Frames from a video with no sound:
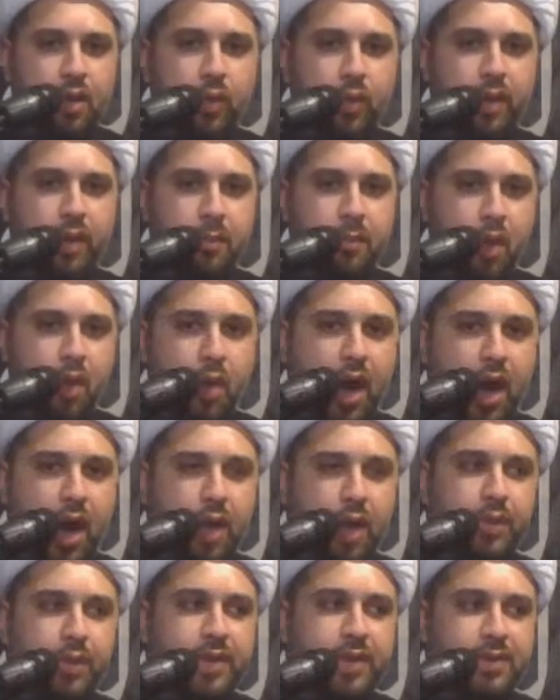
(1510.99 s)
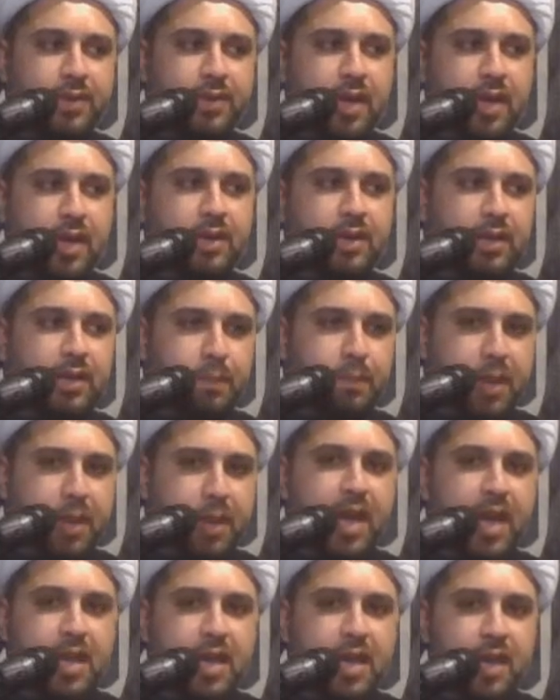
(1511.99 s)
where Muawiyah started
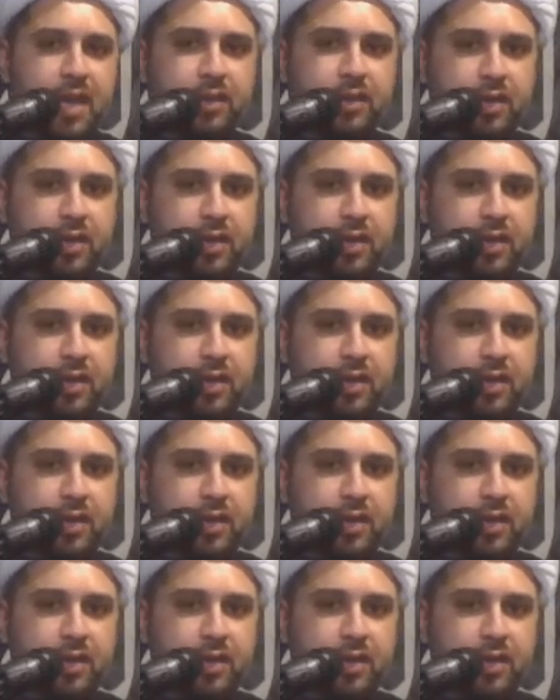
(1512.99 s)
paying